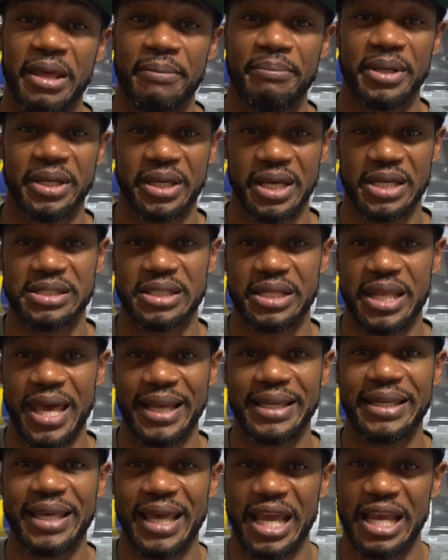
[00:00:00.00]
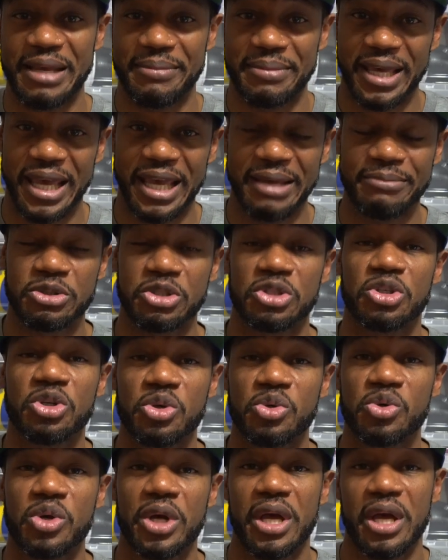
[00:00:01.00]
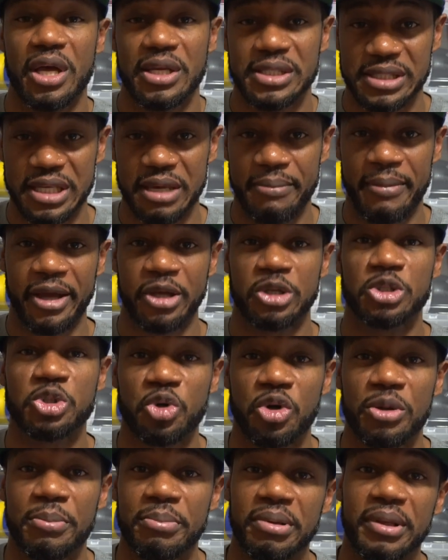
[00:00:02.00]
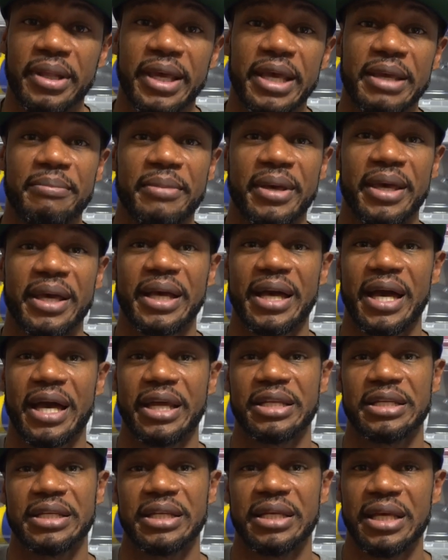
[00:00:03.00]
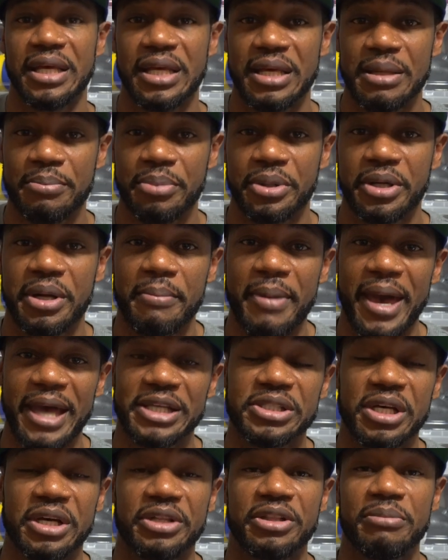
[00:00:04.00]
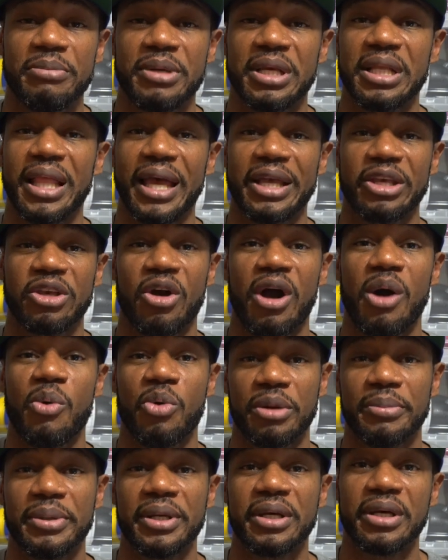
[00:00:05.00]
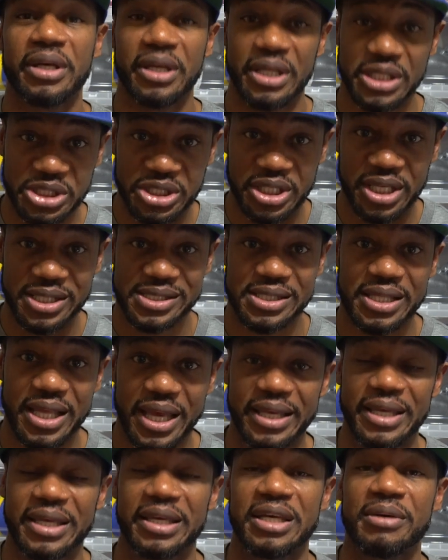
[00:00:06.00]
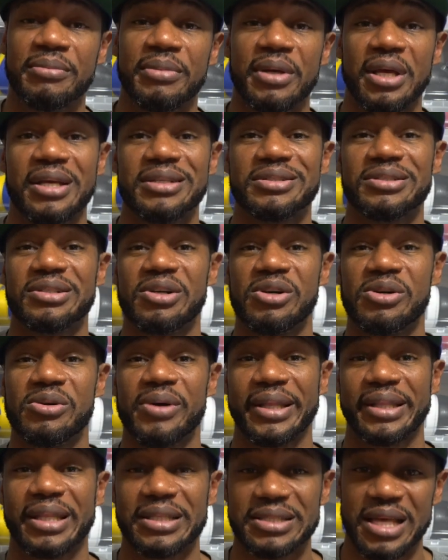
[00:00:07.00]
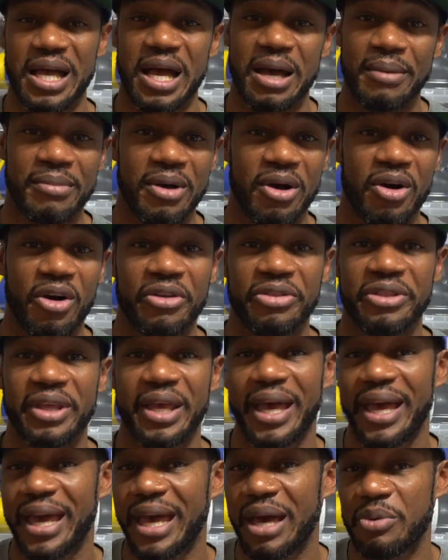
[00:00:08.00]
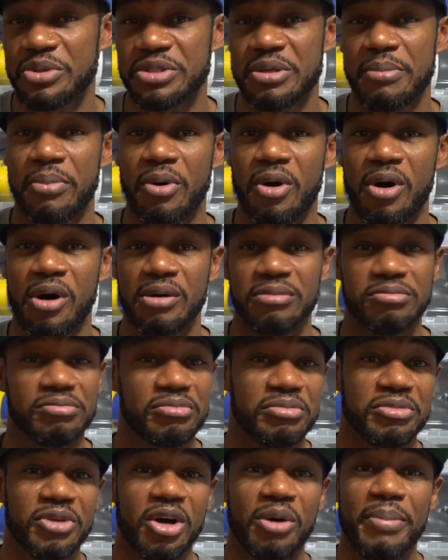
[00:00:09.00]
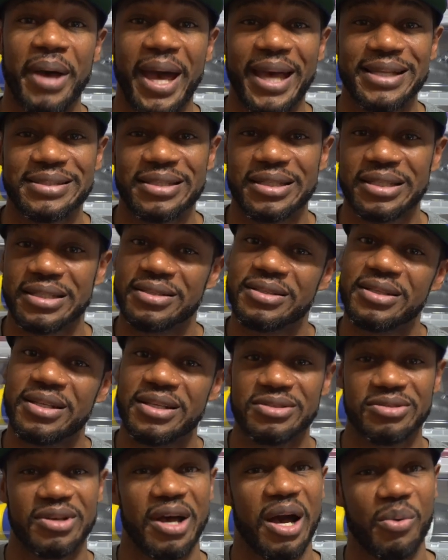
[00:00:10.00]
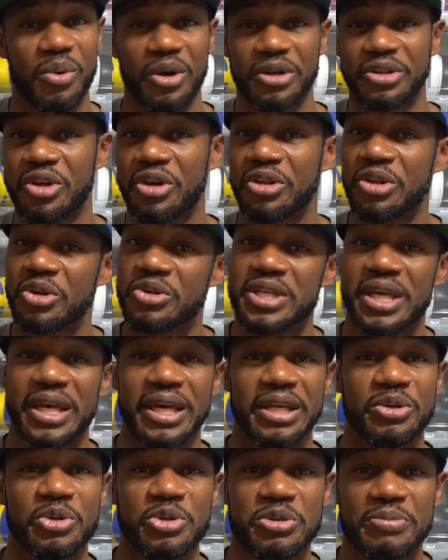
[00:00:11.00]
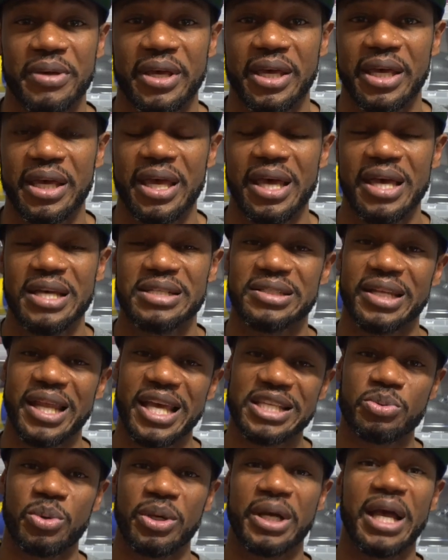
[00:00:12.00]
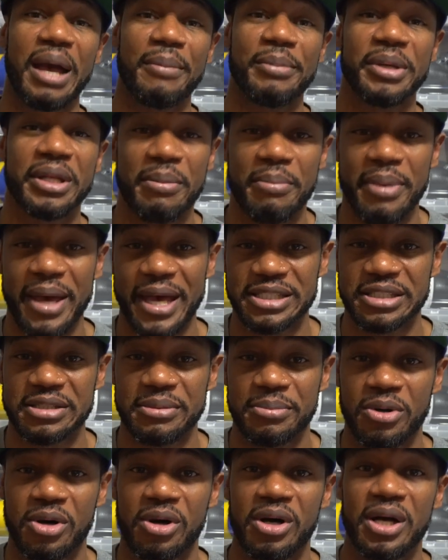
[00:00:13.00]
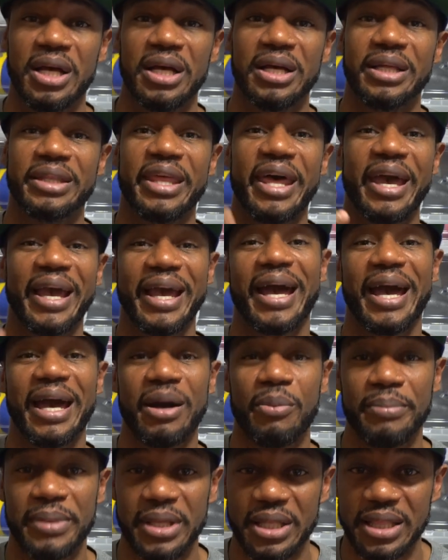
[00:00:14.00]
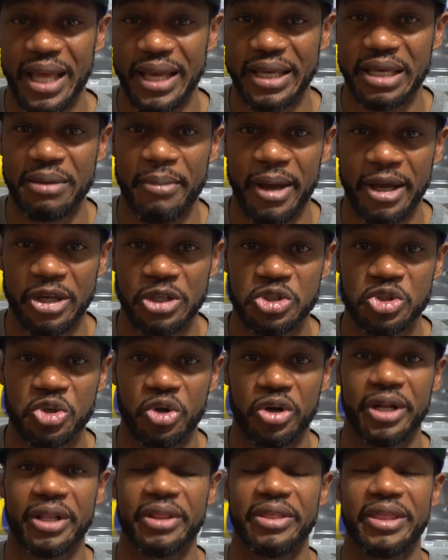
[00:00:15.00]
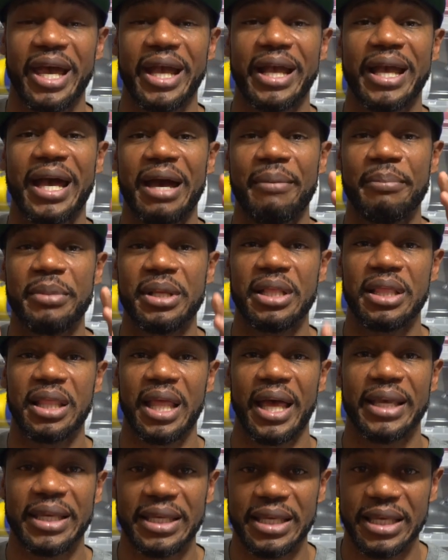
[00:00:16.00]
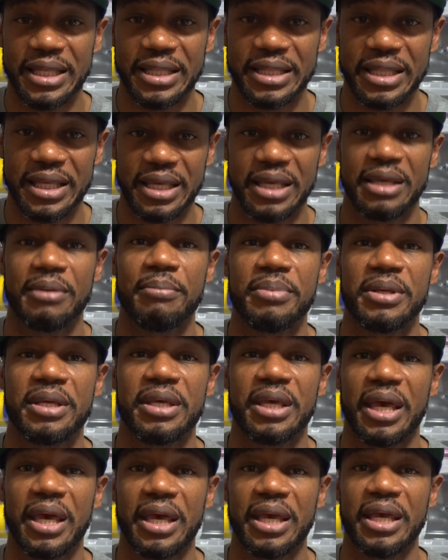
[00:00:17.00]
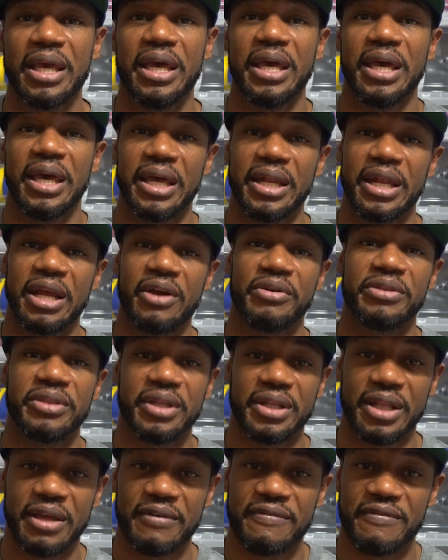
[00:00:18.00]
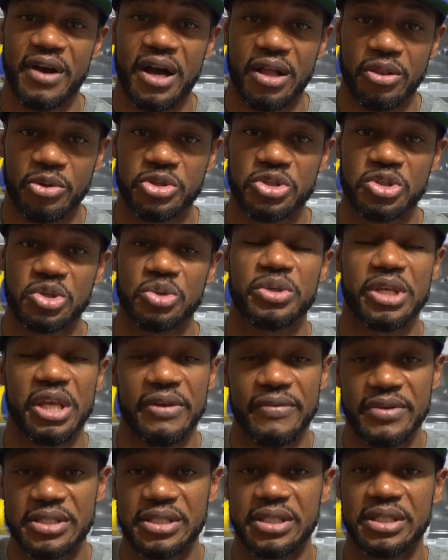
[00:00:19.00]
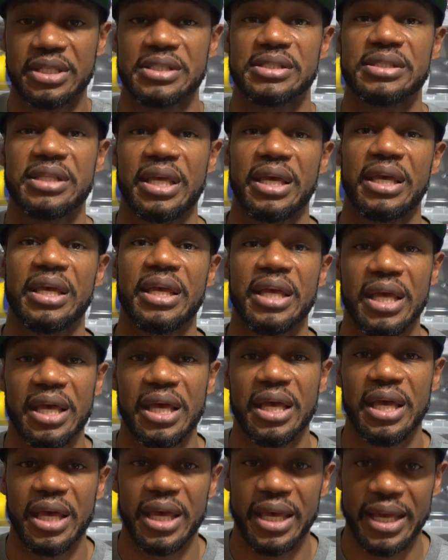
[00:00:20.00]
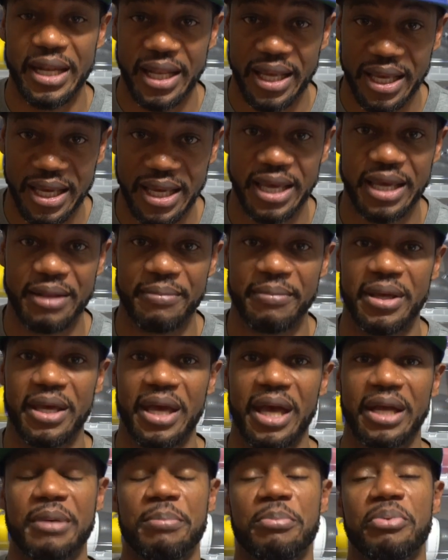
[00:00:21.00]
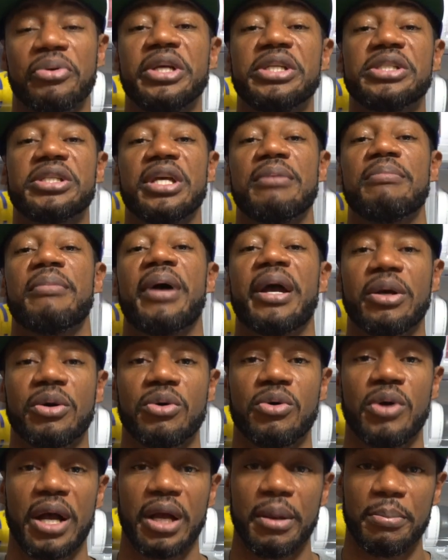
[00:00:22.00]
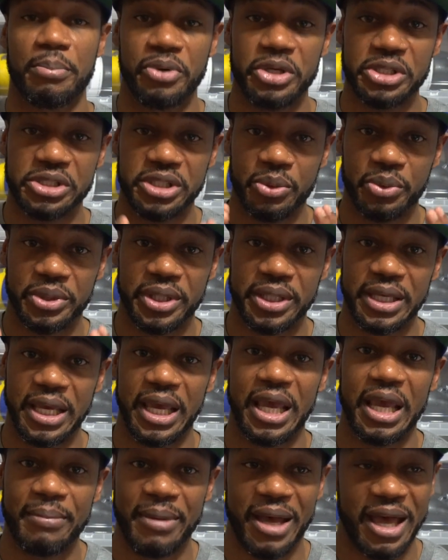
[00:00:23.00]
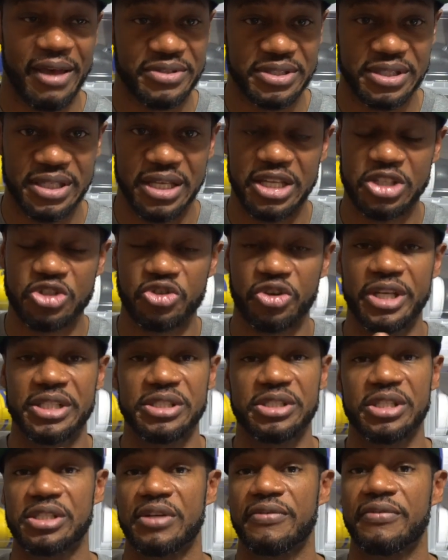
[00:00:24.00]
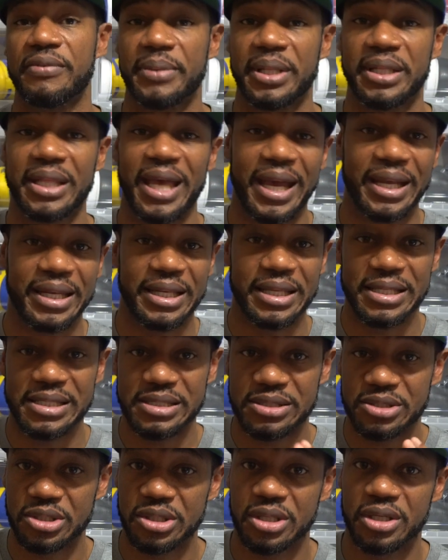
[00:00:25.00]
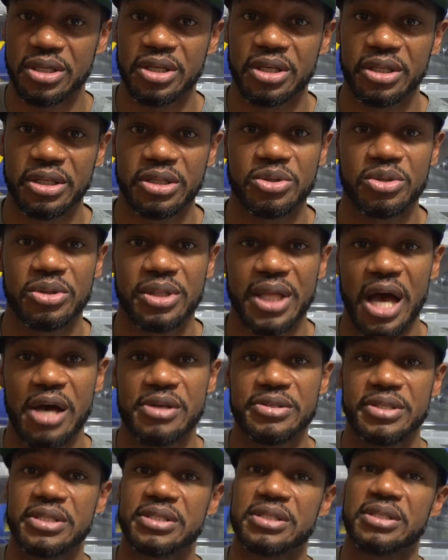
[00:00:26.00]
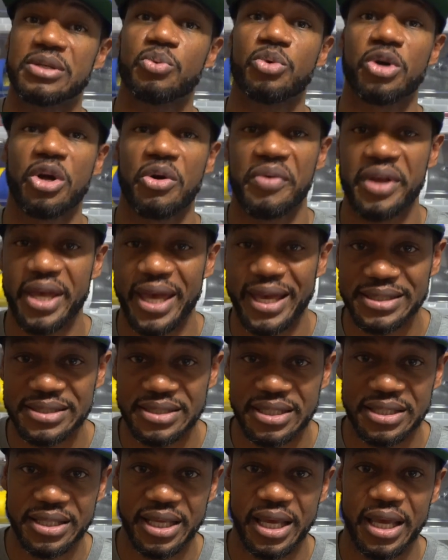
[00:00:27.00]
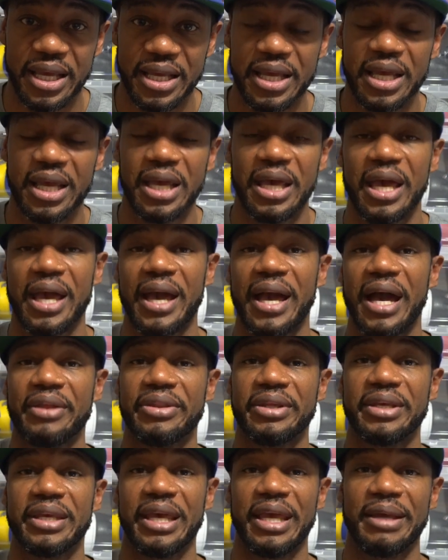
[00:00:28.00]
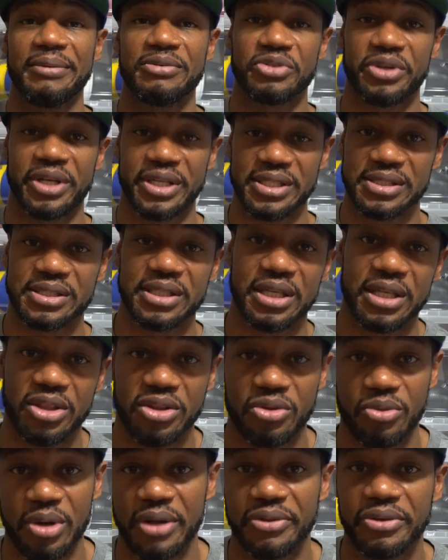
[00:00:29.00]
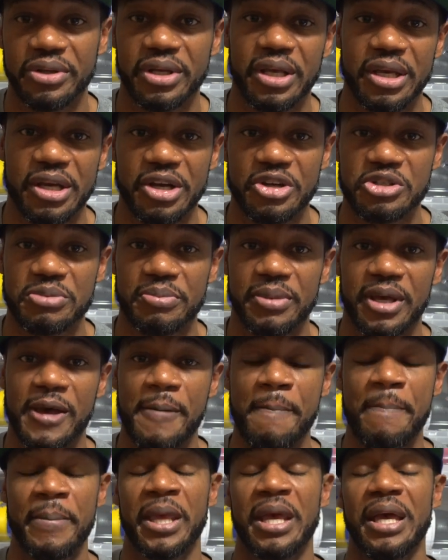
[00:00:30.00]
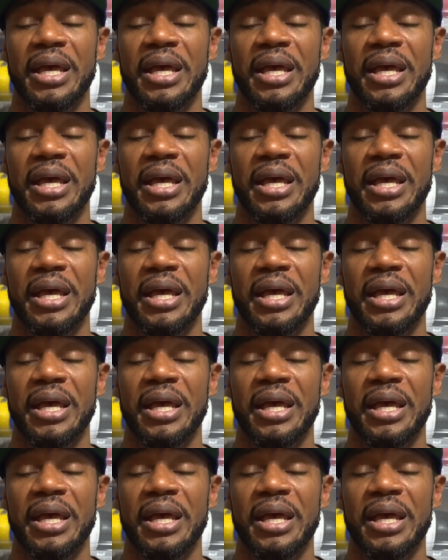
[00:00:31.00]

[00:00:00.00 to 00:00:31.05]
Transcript: and because of that game, game two, seeing Michael Jordan play, man, kind of put a match under me like, yo, I want to be good just like him. So at the time, the only thing I had was a ball, no basket. So I worked on those handles, man. So that's what got me into basketball. That got me liking Michael Jordan. That got me liking the NBA and everything that follows suit, even to this day in hand, man. I could appreciate Michael. I could appreciate what the game I have seen transition from the 90s to the early 2000s to where we're at today and how the game transcend throughout the years, man.